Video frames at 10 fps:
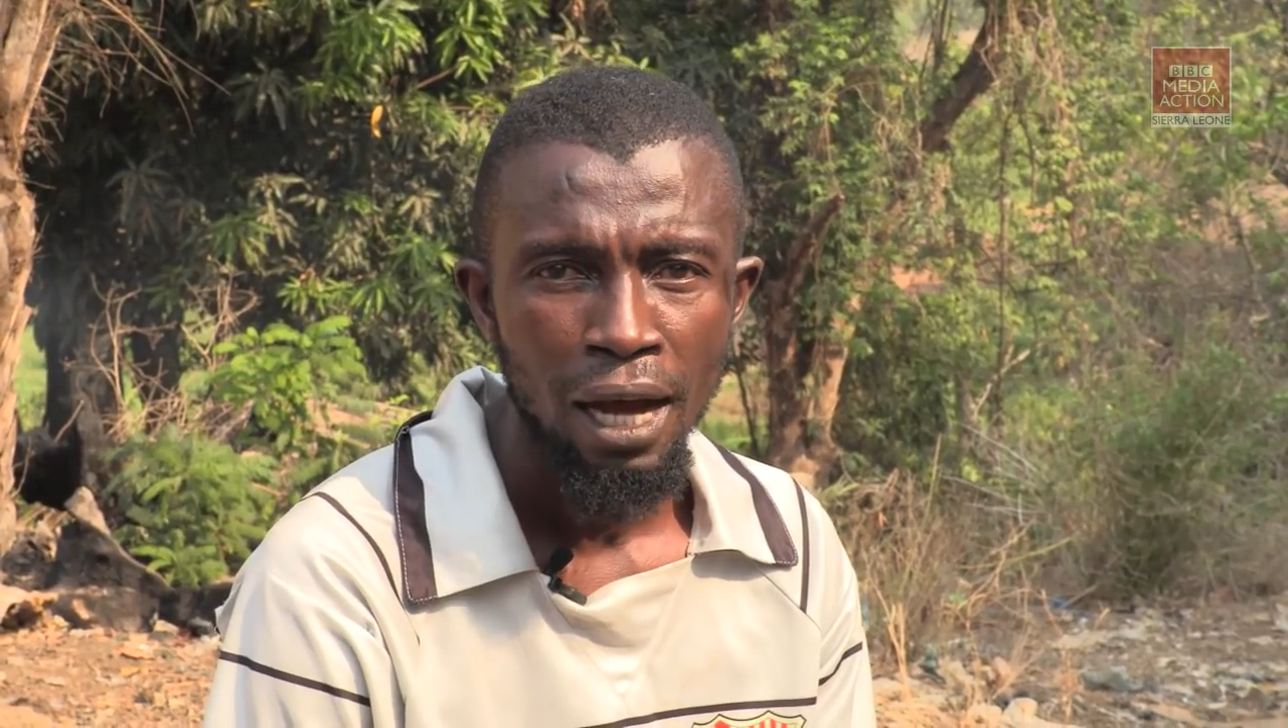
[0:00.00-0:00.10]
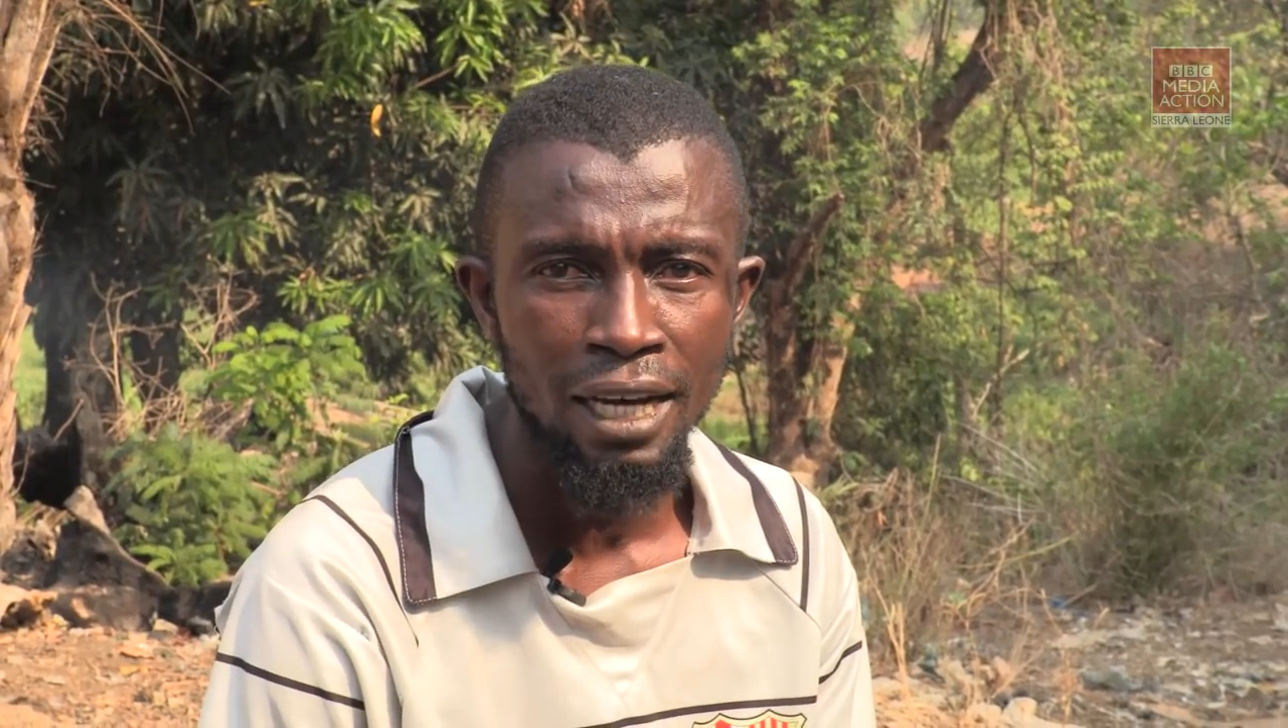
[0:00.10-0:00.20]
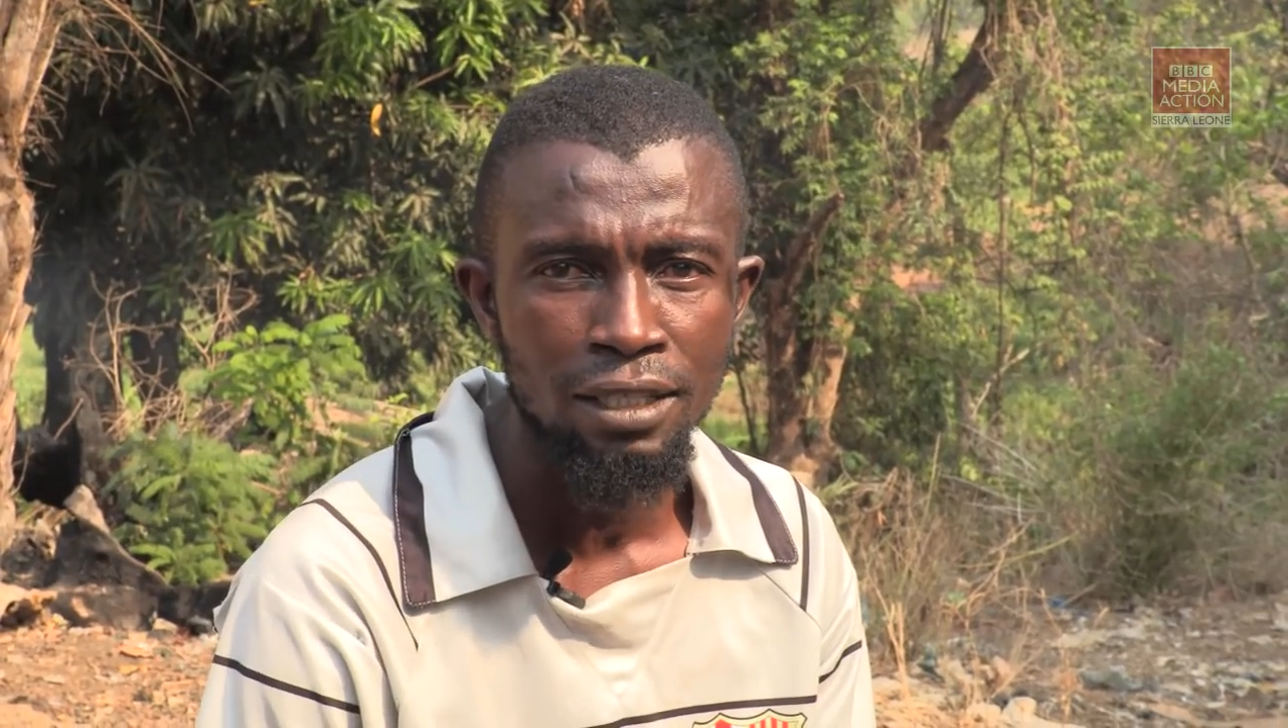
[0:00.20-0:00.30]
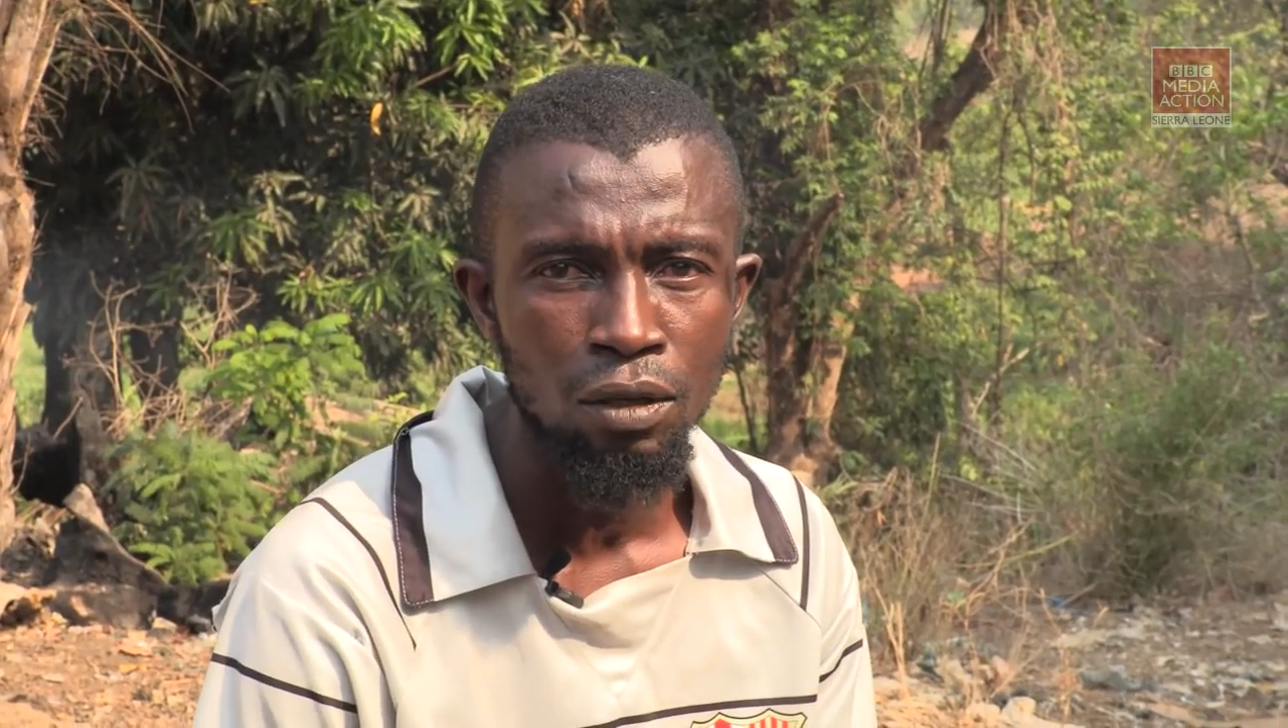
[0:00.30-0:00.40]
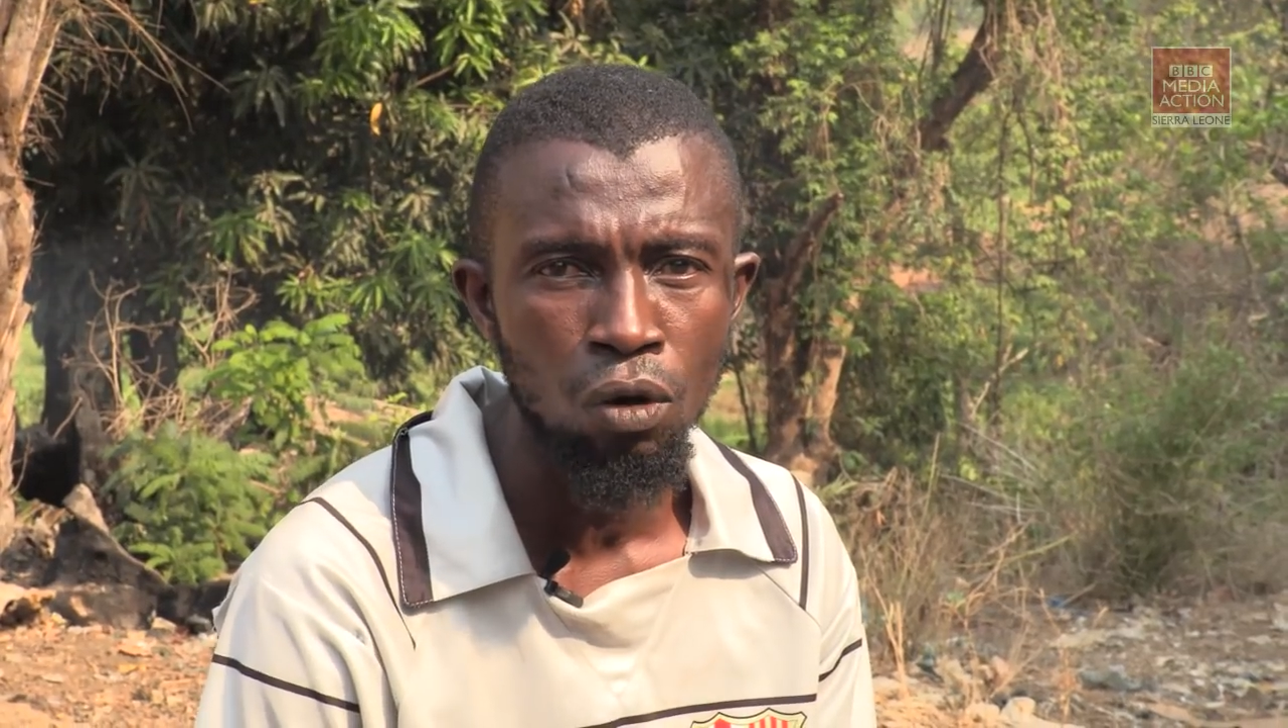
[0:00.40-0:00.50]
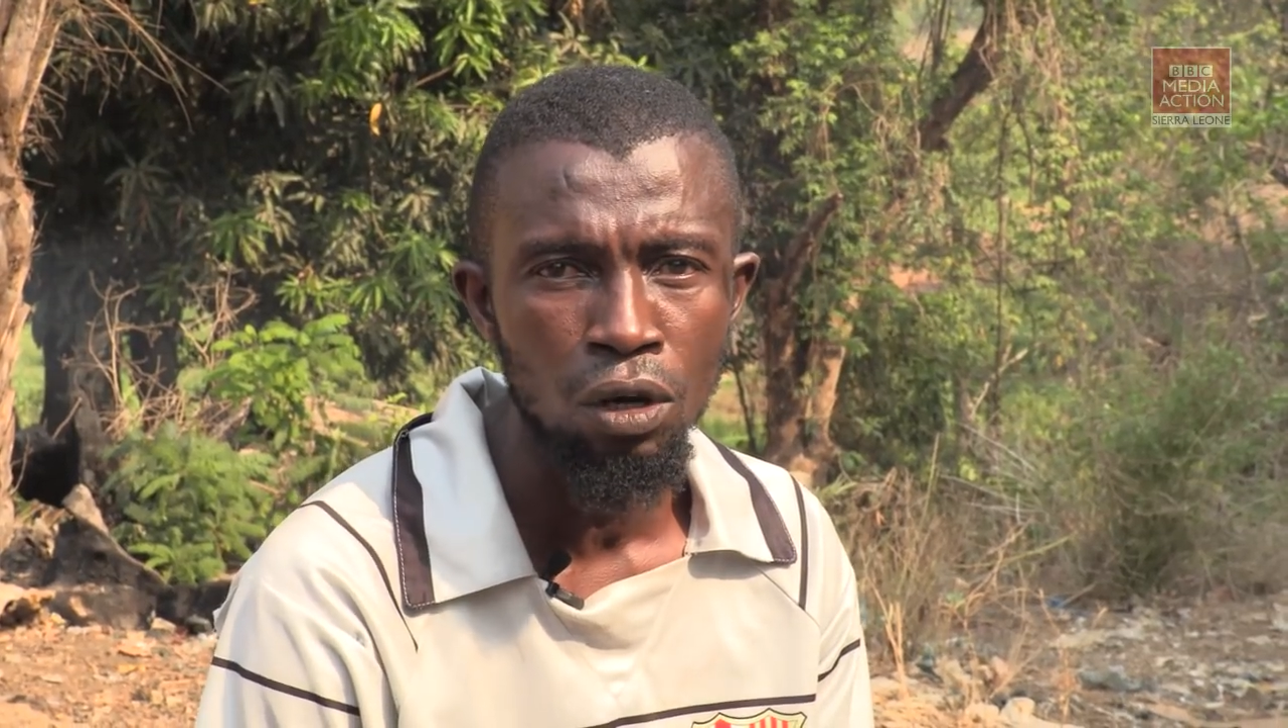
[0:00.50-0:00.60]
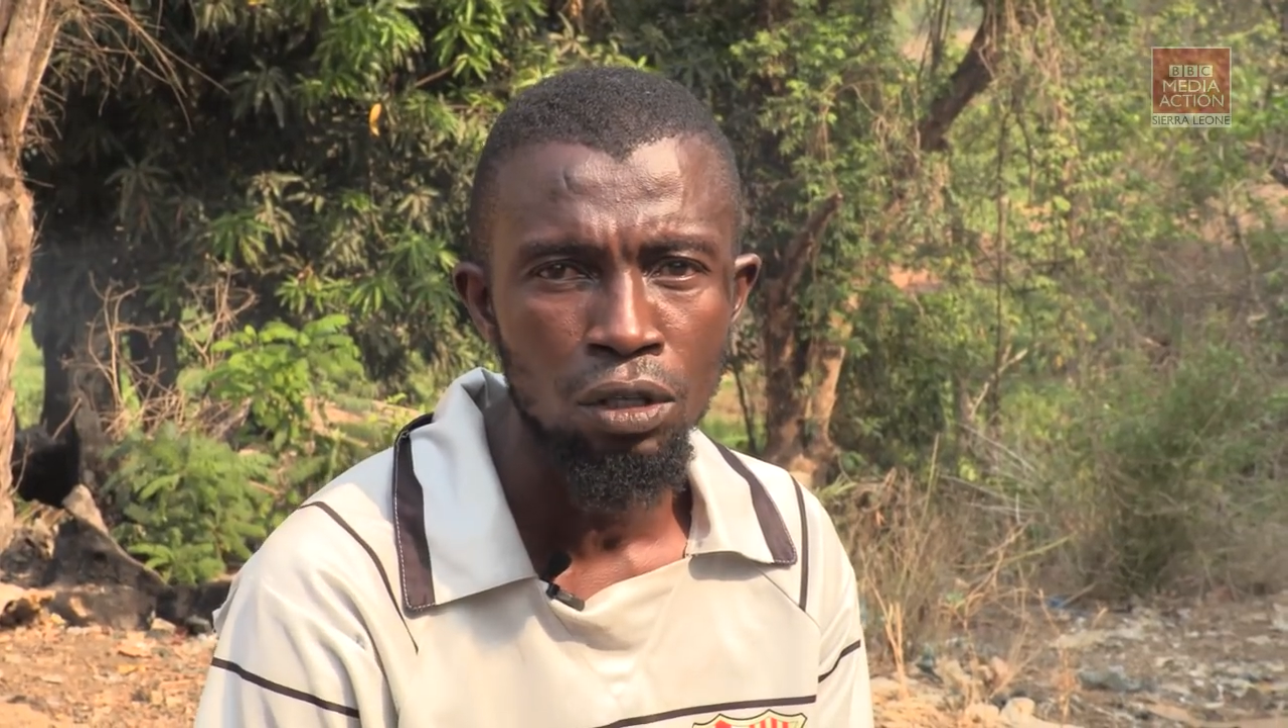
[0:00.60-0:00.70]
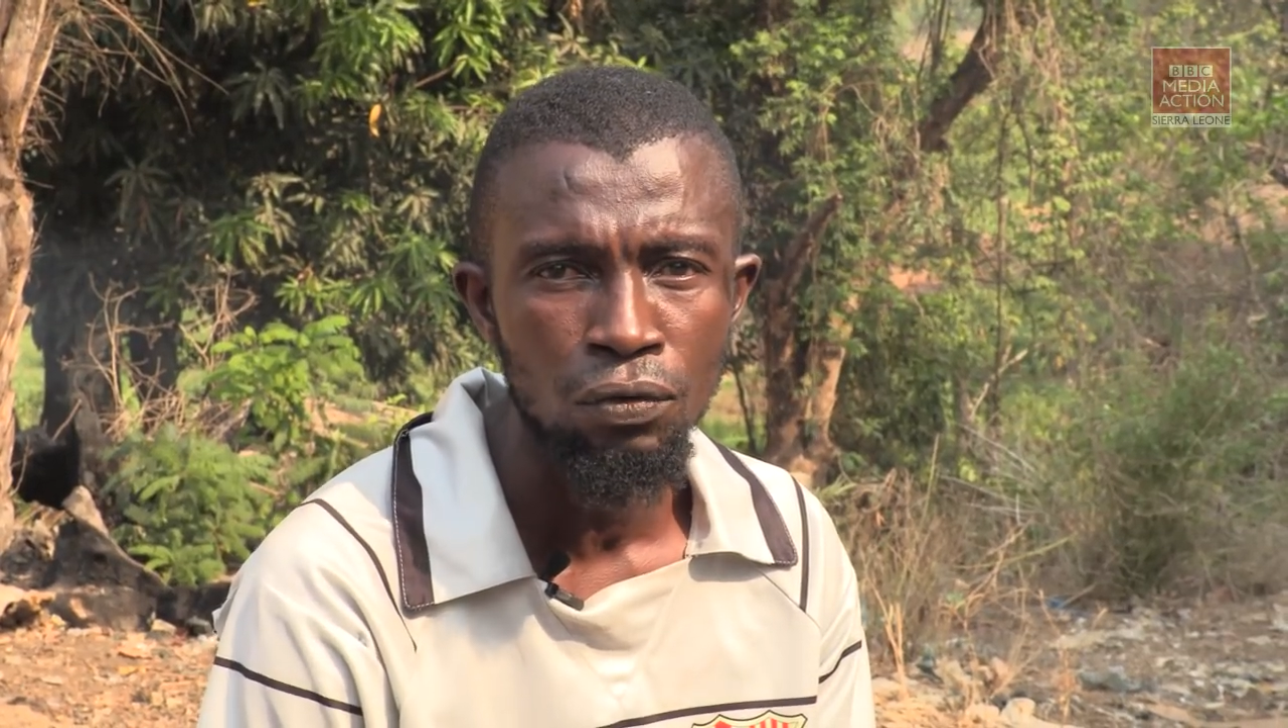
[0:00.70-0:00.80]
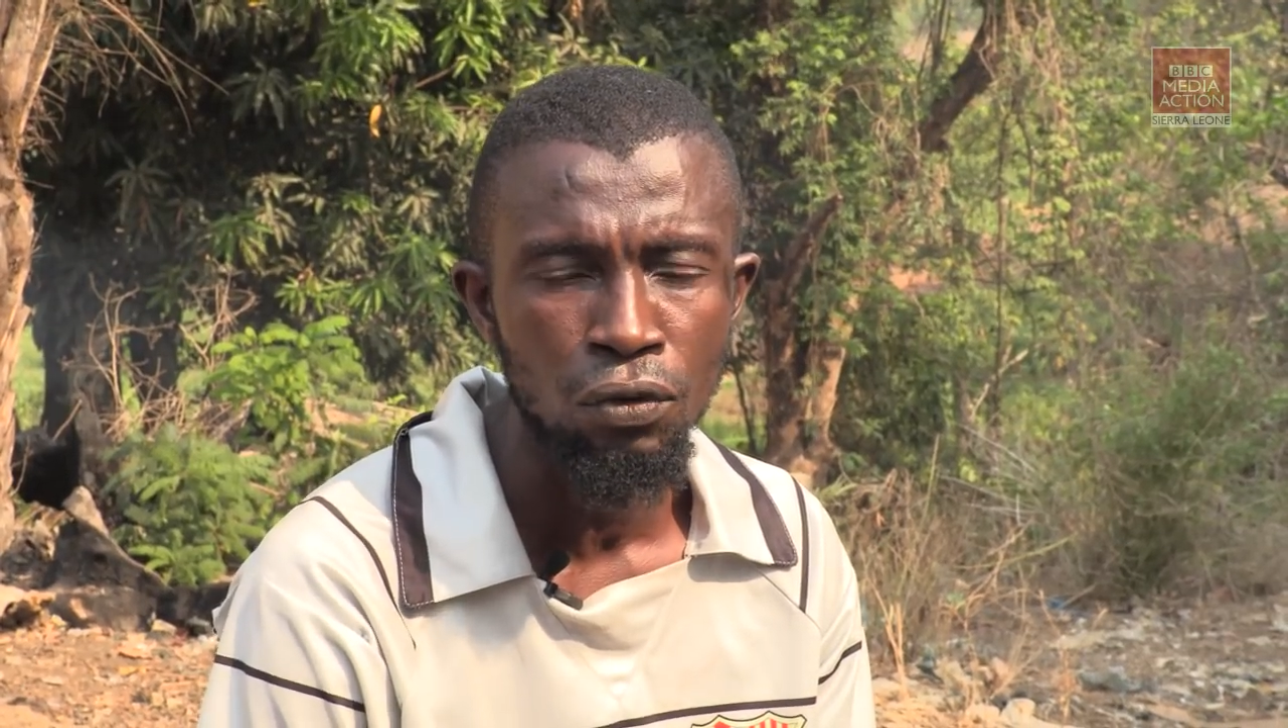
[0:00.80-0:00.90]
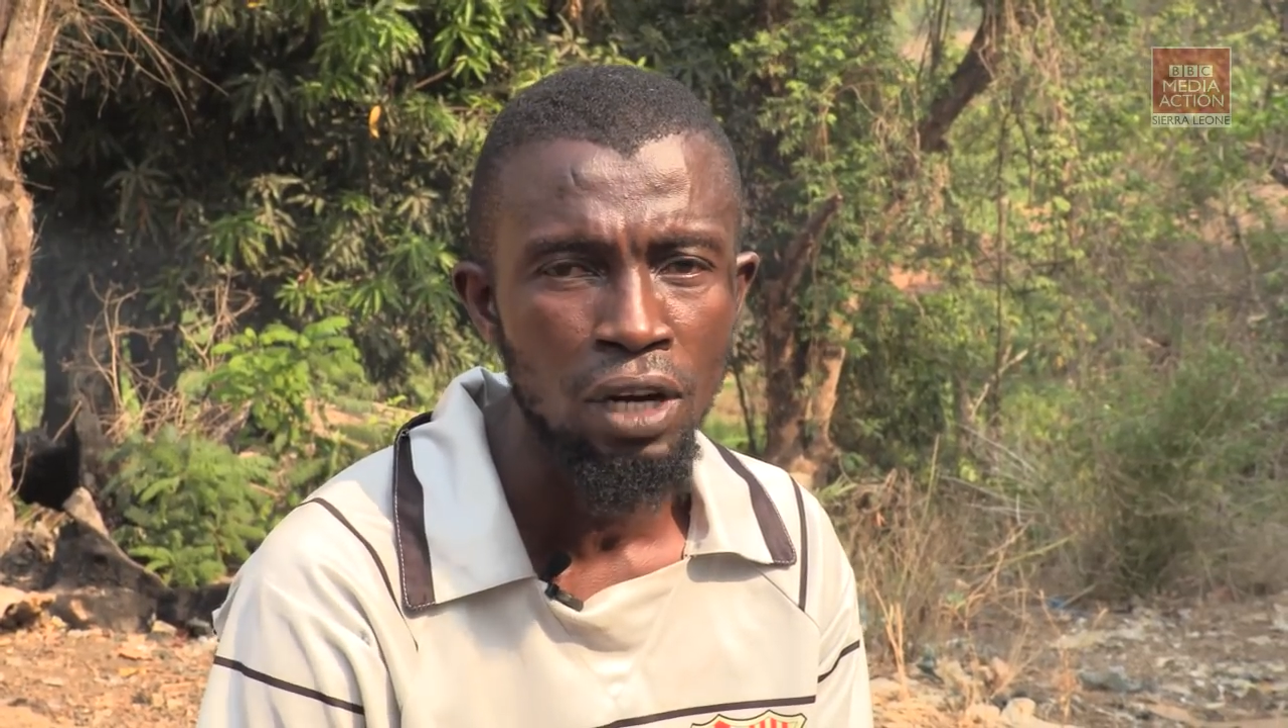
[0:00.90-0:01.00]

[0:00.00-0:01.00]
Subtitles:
As he call the